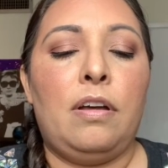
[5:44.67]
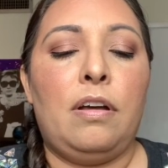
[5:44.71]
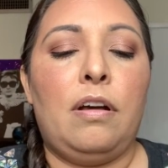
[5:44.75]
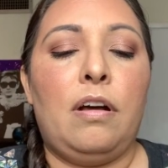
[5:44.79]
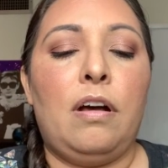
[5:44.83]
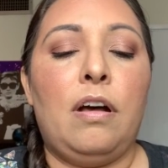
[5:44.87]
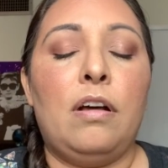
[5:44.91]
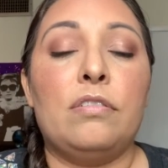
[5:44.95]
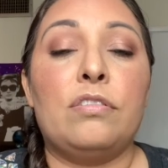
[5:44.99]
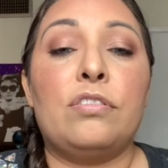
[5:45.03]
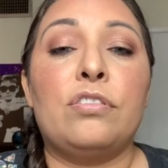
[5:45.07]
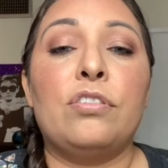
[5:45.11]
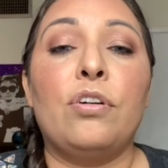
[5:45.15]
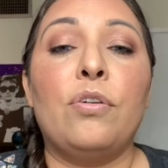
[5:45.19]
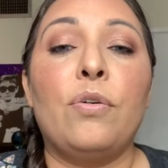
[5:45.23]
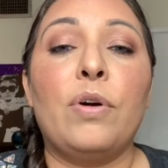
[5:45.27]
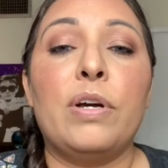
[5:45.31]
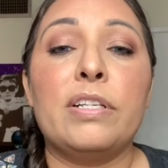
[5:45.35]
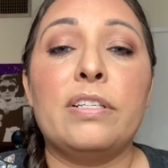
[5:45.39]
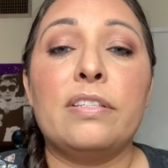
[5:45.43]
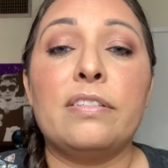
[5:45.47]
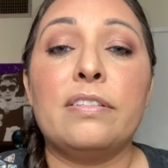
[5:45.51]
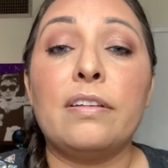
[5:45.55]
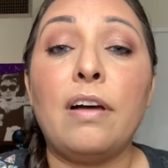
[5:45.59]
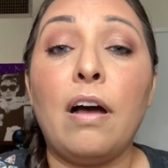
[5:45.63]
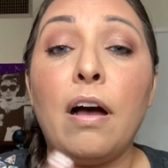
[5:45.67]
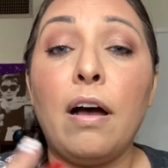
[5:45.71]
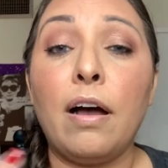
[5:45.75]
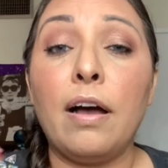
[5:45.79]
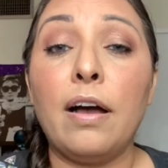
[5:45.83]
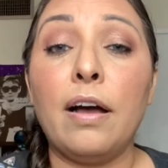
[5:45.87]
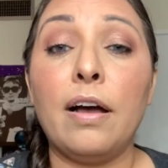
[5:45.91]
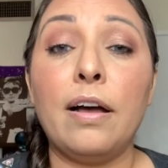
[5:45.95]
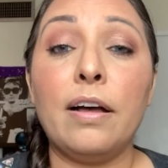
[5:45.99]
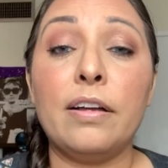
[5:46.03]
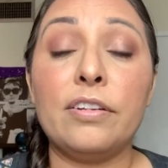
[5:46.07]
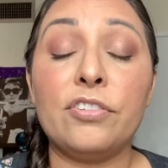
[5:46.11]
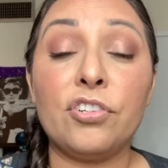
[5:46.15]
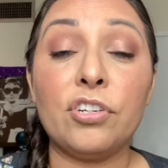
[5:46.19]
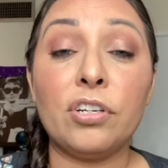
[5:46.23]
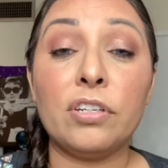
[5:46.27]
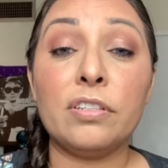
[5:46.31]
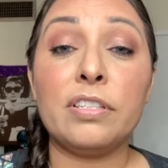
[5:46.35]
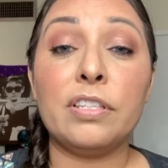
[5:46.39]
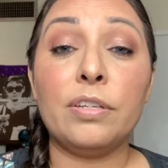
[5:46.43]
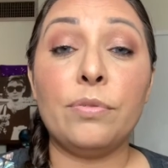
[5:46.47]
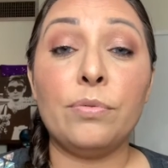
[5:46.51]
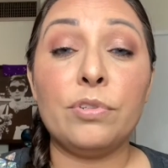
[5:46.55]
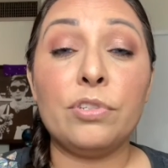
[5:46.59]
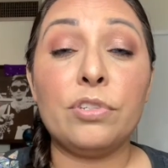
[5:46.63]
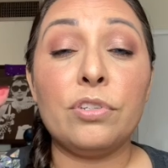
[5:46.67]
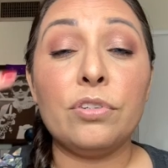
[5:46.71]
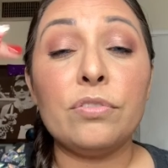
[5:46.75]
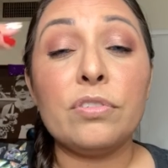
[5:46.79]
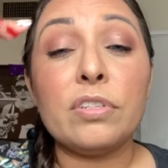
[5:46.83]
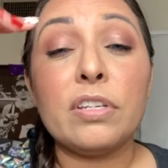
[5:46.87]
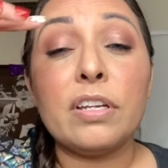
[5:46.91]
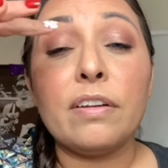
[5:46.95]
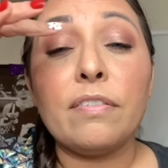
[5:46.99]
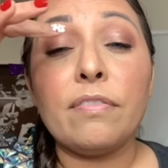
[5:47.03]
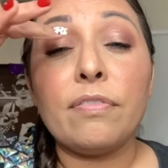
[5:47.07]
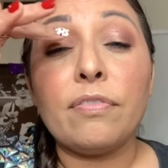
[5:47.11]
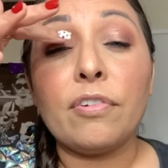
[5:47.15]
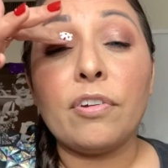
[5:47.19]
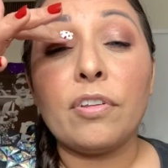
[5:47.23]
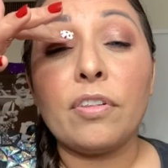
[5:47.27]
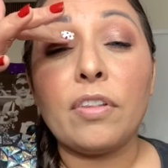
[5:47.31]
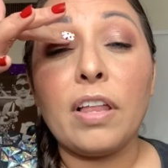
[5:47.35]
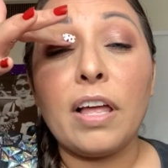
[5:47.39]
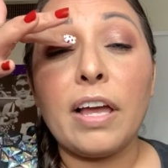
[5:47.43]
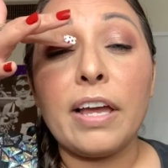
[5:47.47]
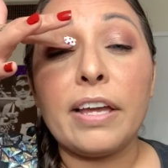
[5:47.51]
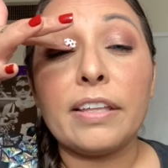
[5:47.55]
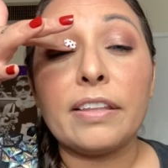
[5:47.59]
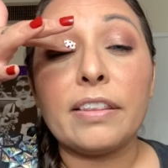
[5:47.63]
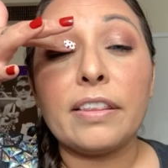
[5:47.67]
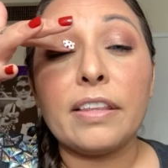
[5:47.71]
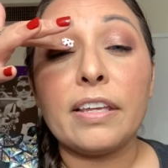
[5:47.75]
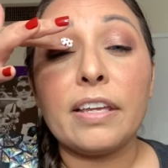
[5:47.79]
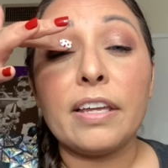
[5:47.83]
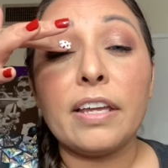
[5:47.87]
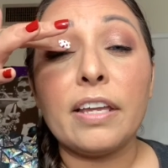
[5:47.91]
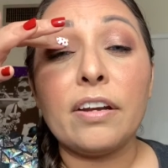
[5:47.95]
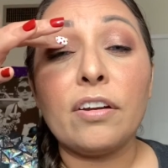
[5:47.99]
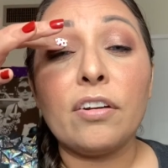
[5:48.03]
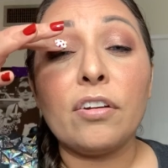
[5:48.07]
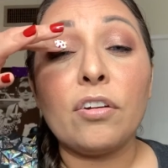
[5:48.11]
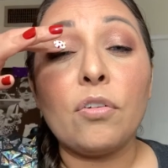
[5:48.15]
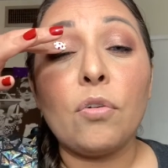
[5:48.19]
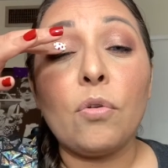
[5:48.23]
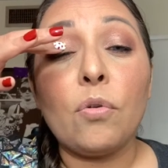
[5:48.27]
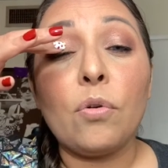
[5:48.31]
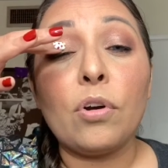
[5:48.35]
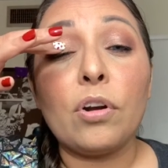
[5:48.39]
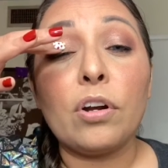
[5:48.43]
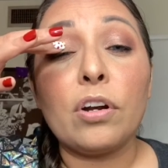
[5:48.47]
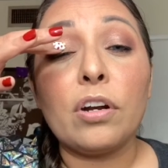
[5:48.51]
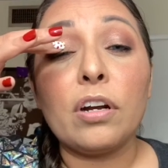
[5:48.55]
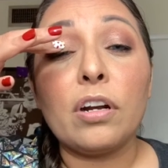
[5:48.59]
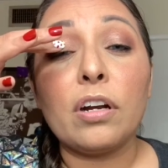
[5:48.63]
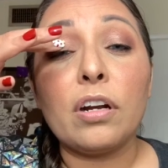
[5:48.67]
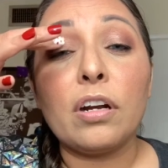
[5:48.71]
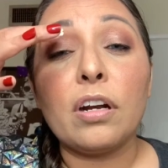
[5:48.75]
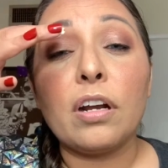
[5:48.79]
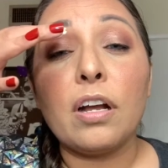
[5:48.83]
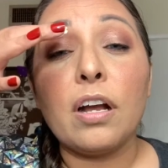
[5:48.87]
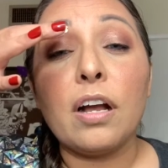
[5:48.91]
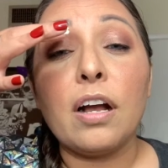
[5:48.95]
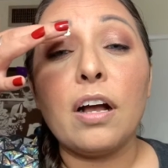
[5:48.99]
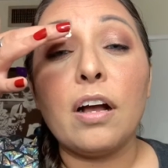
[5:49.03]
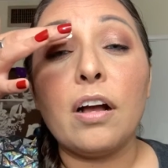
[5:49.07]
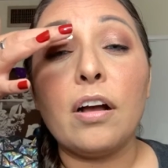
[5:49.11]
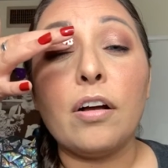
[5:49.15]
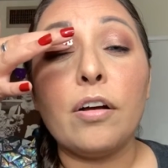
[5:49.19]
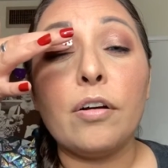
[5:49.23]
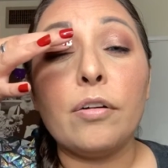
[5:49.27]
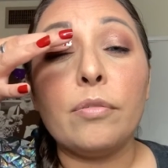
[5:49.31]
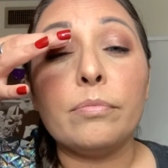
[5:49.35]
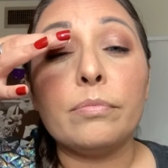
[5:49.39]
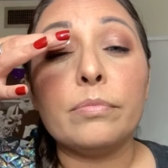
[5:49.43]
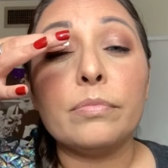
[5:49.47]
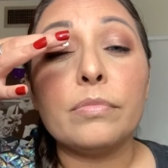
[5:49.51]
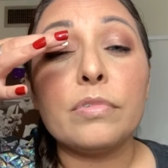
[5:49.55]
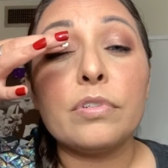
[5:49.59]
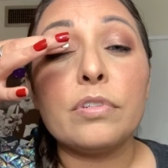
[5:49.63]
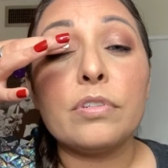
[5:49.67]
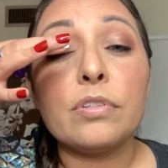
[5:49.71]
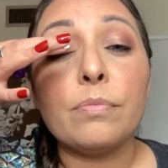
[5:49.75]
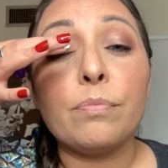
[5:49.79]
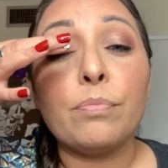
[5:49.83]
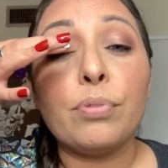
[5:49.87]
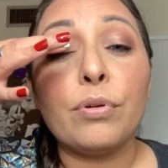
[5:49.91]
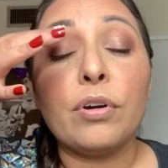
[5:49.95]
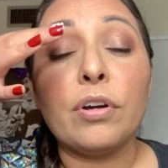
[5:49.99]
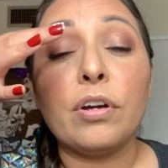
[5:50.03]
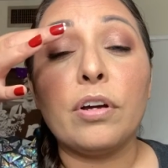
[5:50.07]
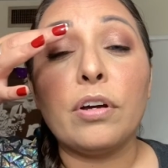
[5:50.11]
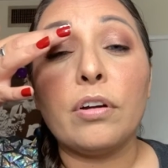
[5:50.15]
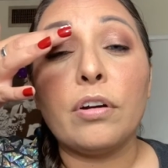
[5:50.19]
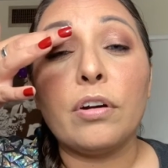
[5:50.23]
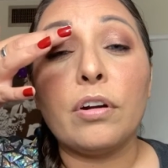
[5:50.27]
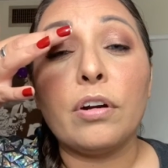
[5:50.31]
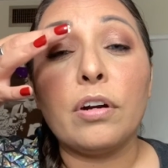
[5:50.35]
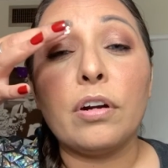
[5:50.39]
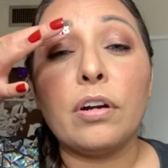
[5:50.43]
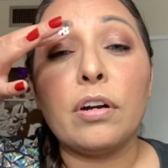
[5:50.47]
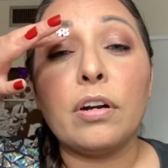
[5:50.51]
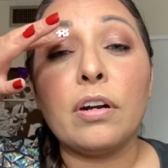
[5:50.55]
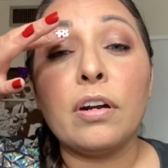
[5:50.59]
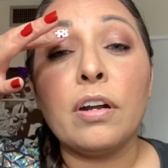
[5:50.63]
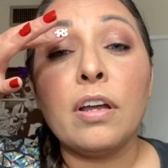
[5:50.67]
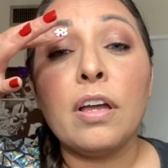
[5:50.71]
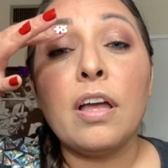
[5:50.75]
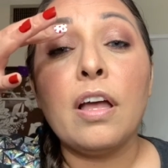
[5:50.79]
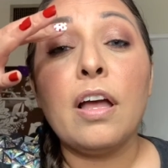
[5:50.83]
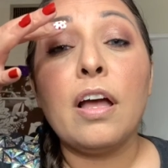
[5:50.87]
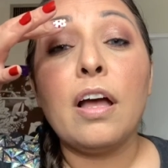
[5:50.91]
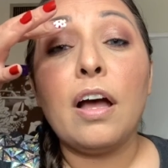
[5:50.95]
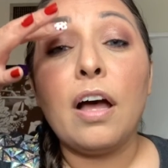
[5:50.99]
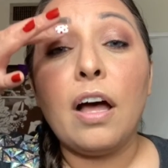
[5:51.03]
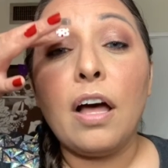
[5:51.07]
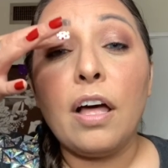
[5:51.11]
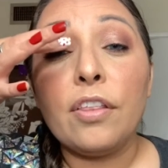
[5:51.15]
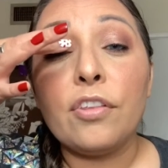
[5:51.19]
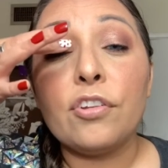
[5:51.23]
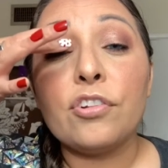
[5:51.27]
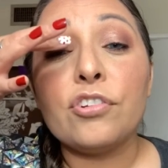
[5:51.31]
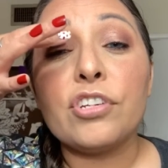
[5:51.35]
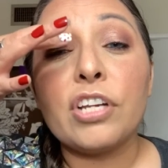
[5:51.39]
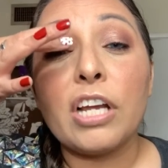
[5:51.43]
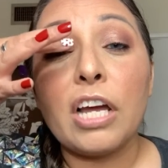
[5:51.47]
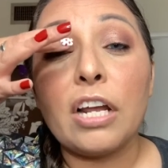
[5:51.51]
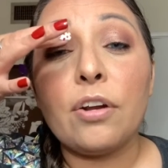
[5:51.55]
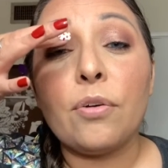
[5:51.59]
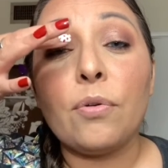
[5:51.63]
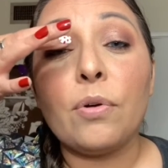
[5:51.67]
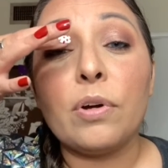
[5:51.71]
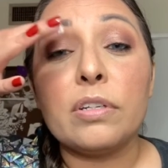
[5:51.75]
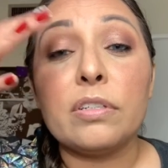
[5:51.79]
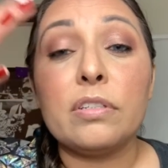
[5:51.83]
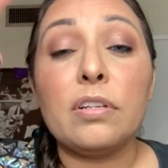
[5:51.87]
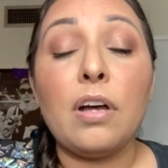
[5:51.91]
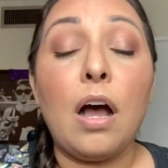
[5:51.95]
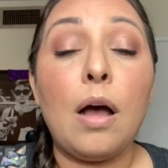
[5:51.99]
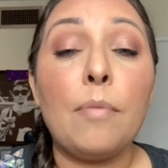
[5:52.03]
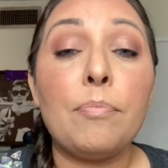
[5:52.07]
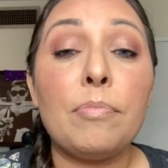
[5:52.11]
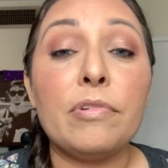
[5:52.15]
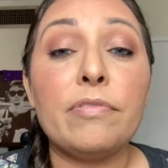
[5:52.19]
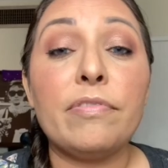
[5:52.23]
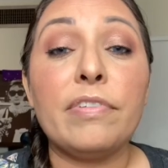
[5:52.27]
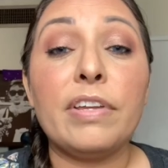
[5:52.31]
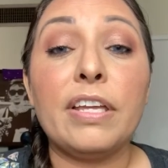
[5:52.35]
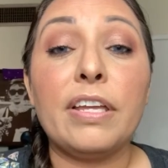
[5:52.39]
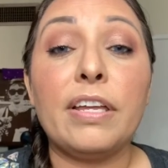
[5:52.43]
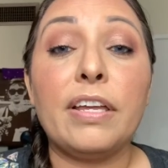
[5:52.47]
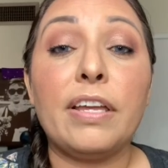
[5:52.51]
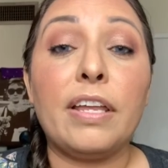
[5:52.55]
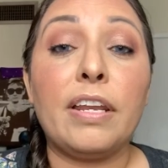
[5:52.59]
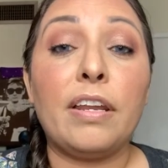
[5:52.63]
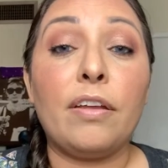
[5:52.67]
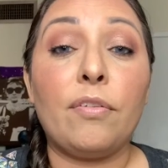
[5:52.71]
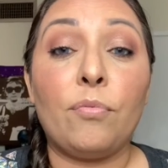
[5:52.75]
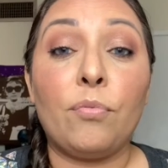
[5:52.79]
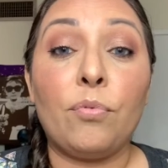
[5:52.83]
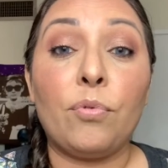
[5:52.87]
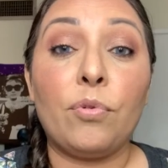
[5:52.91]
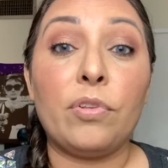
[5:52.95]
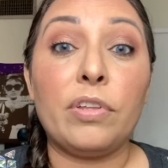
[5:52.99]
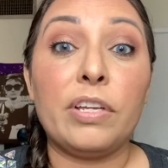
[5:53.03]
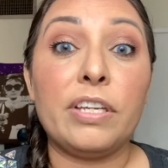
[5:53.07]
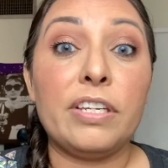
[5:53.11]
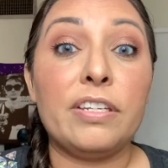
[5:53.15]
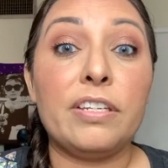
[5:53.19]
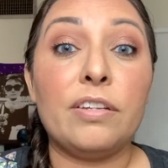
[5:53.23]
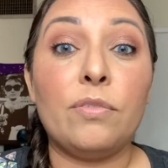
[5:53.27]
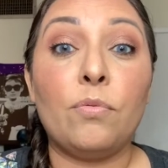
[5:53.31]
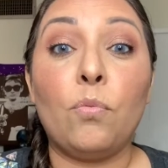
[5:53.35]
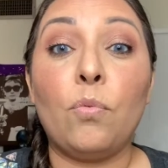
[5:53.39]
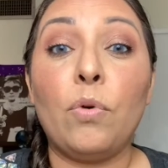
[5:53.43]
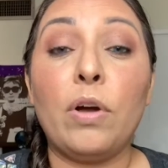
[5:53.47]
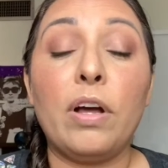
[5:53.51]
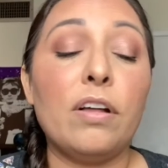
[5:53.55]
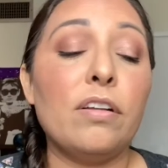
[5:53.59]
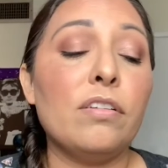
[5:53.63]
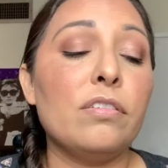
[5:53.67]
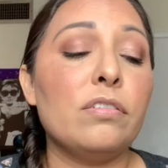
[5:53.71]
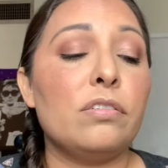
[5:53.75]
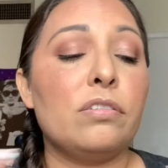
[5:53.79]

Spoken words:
Also, I saw Chelsea was using it for like the inner corner to put her other shadow on top of it, and it really did well.